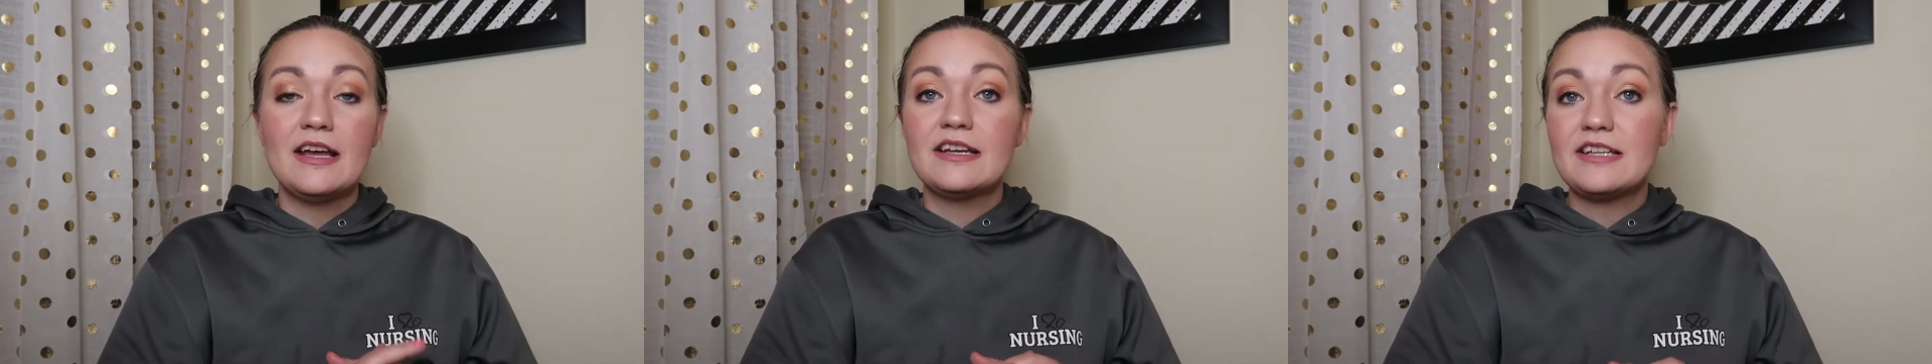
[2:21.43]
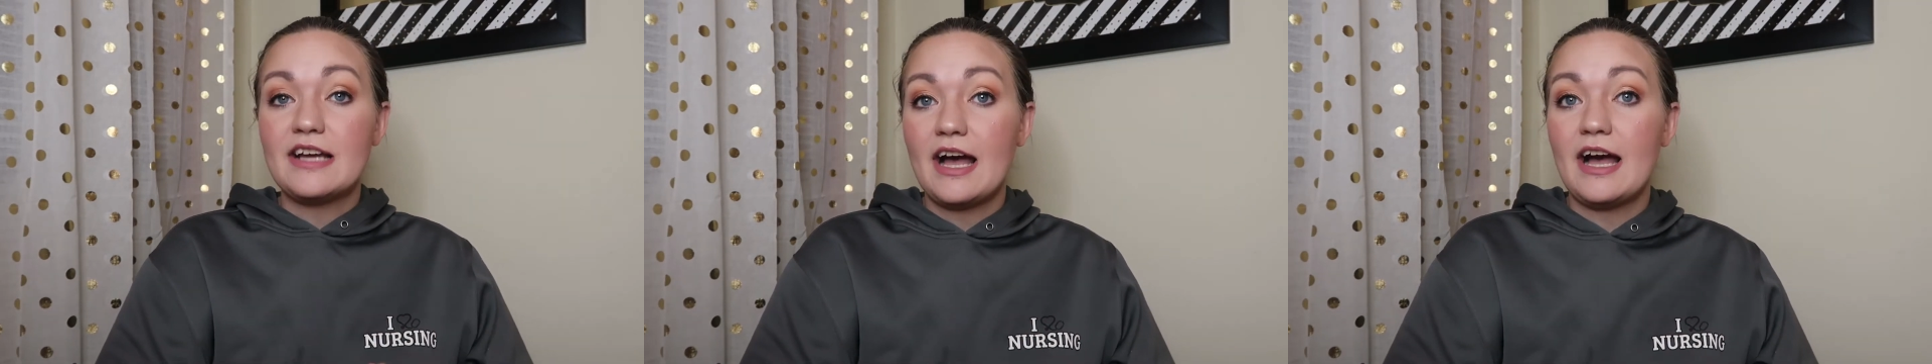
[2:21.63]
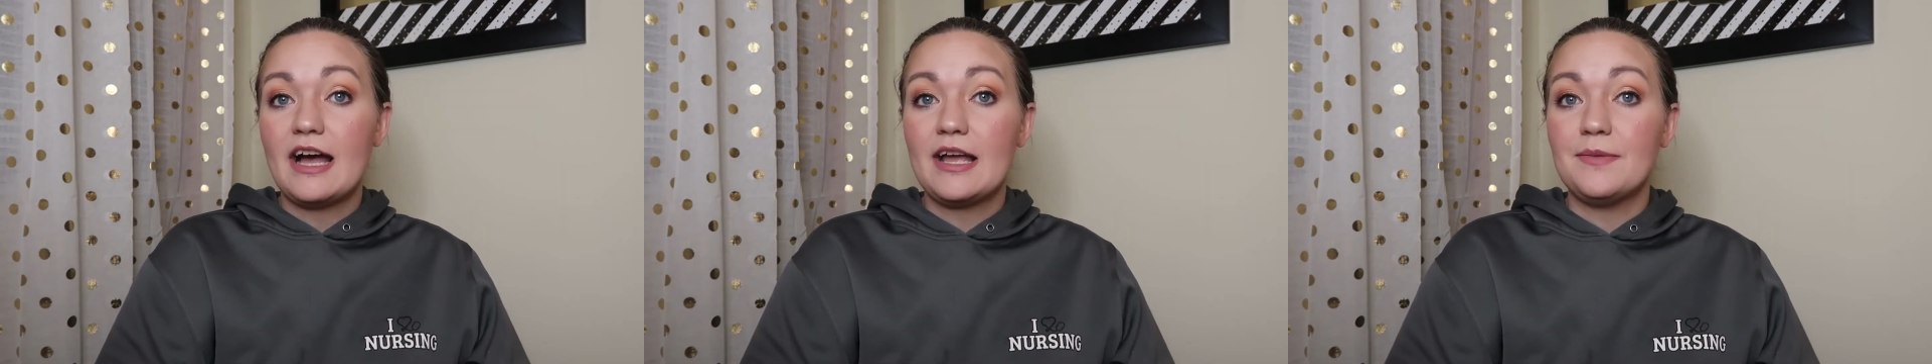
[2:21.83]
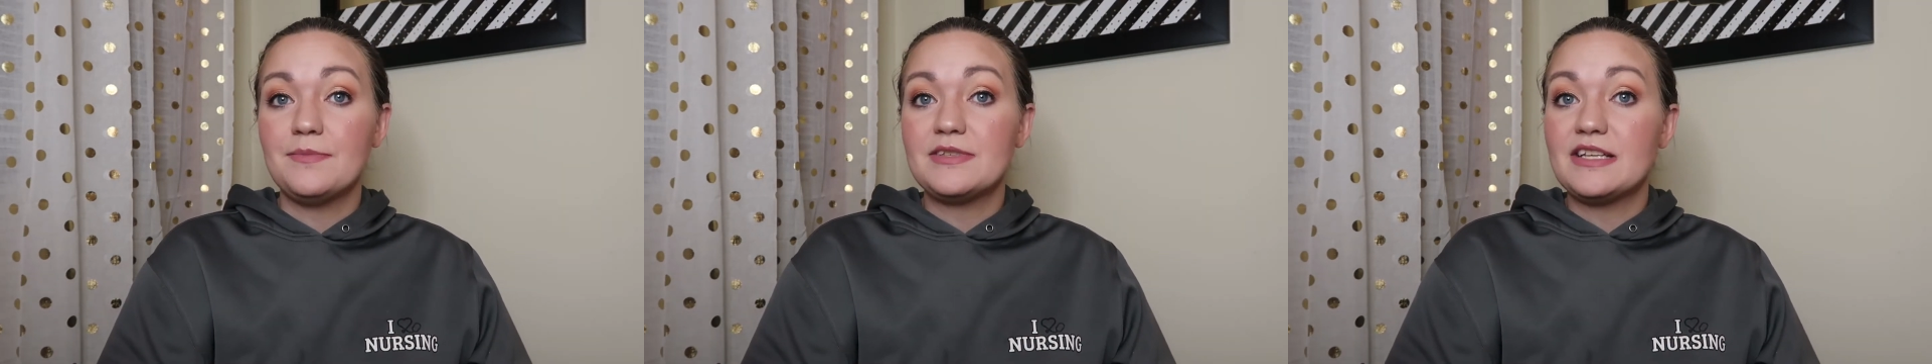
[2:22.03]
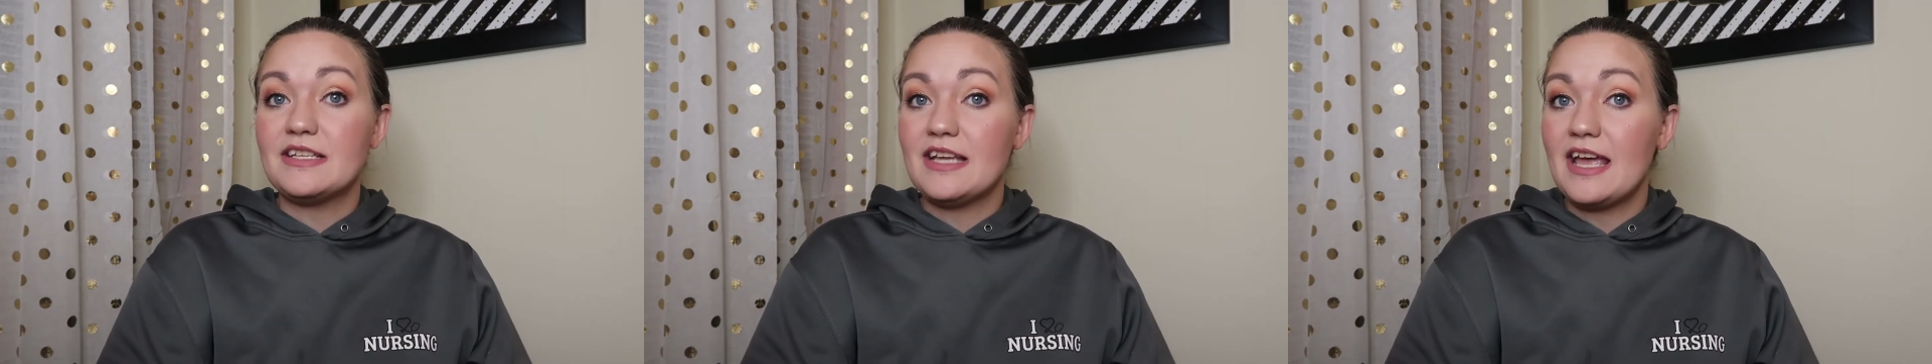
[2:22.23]

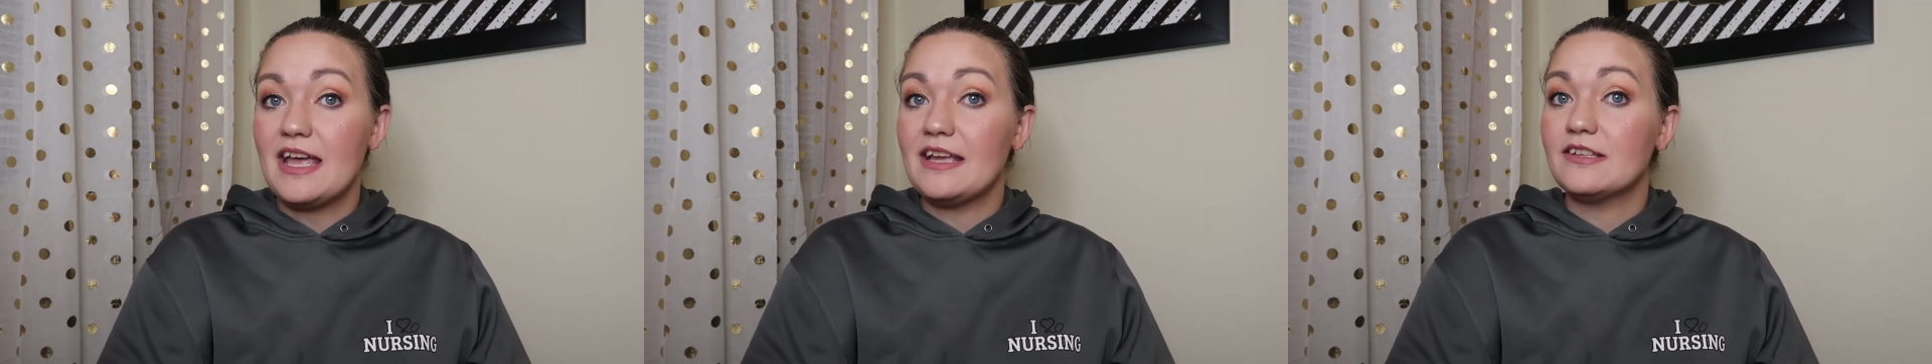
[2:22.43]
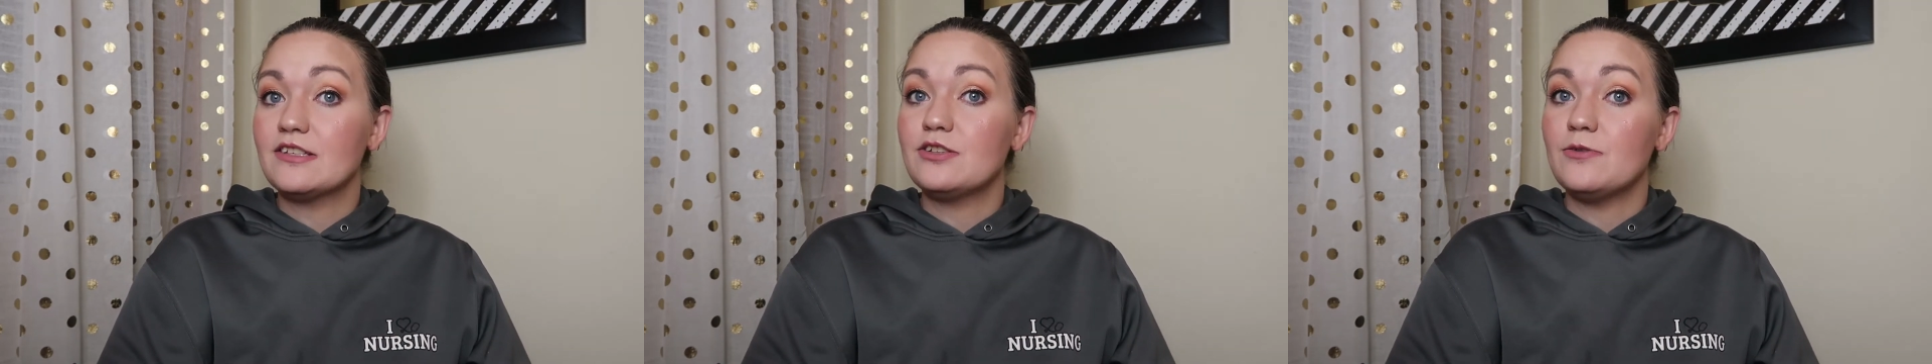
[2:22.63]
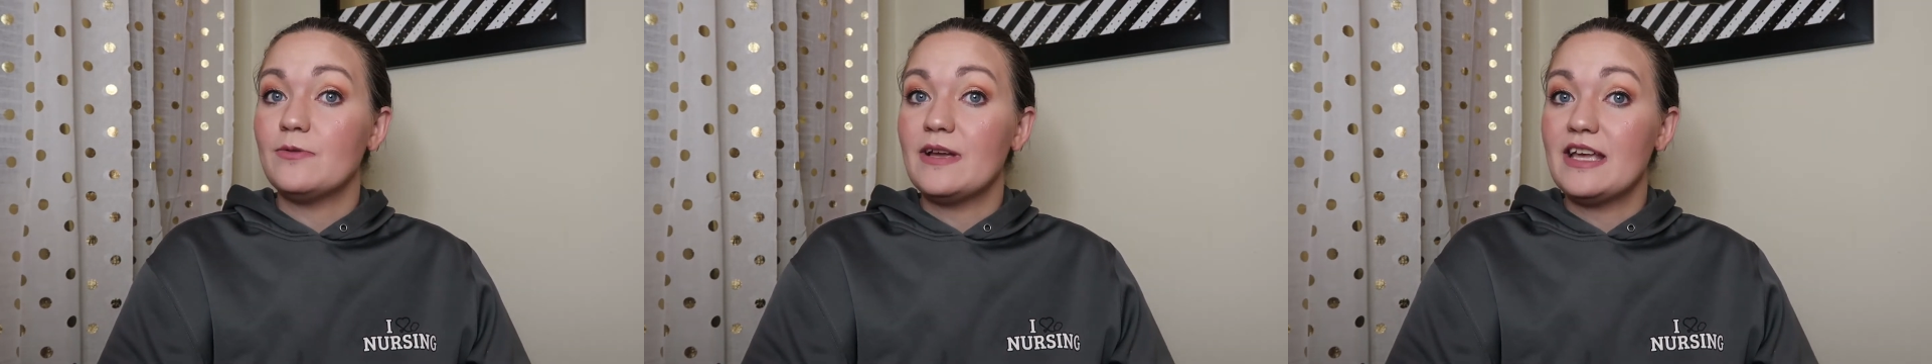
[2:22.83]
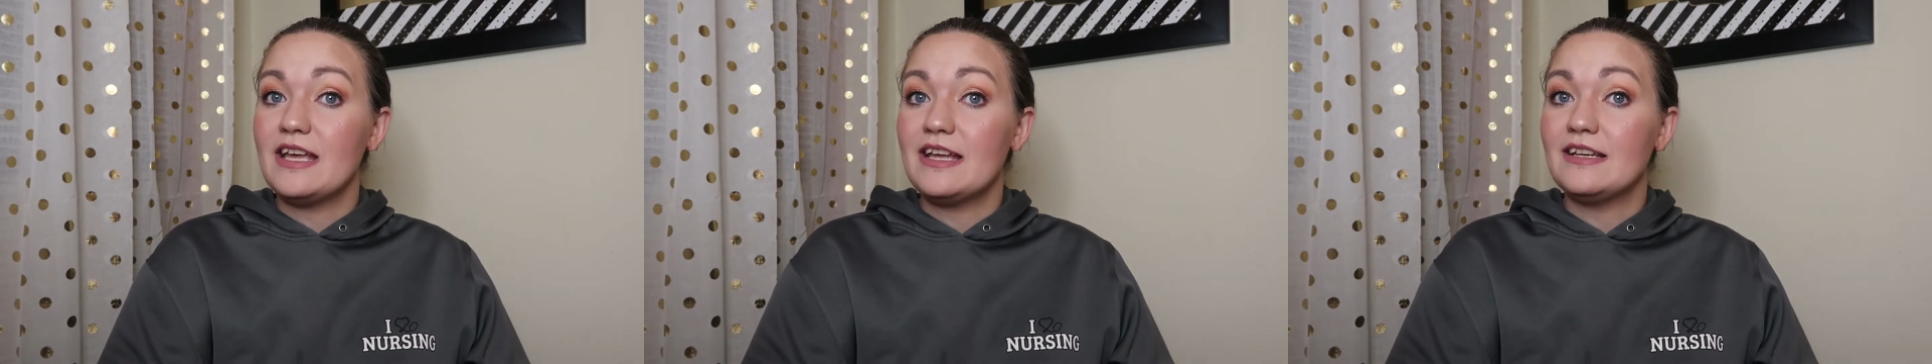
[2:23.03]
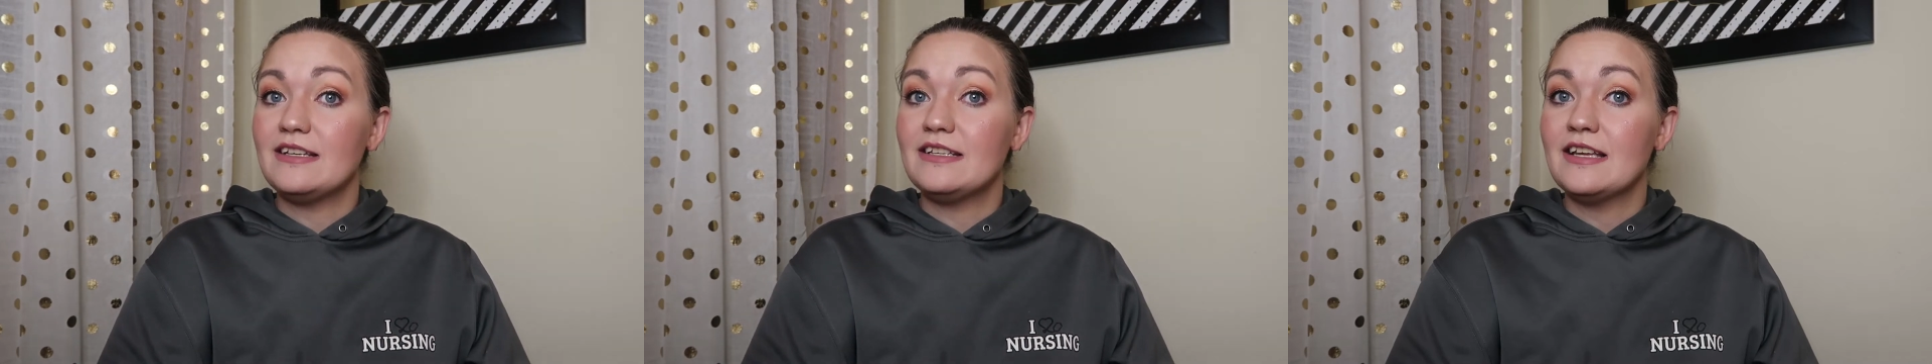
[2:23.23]
times it takes to
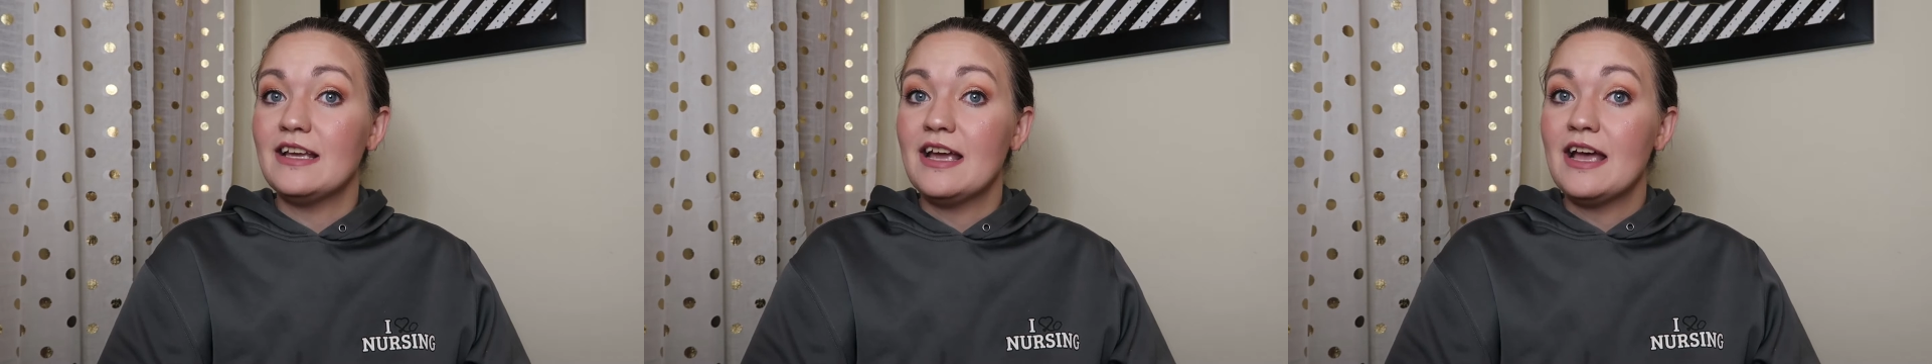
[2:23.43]
hit